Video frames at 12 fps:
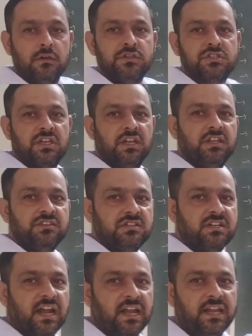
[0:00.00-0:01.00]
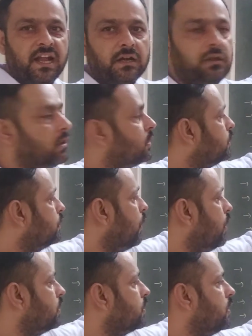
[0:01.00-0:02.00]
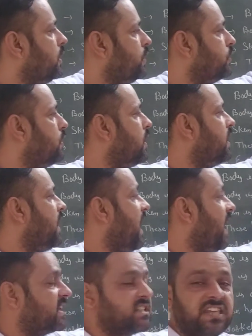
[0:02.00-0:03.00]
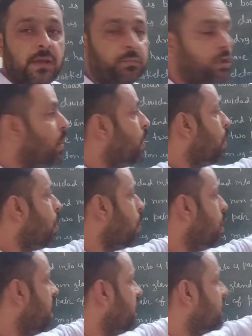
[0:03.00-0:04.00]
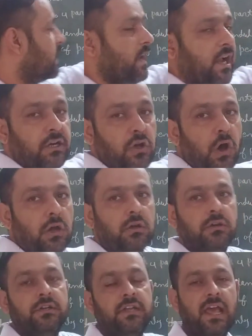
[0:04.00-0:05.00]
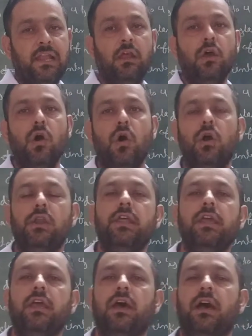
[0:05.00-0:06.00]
Skin is dry and non-glandular except oil gland on tail. Only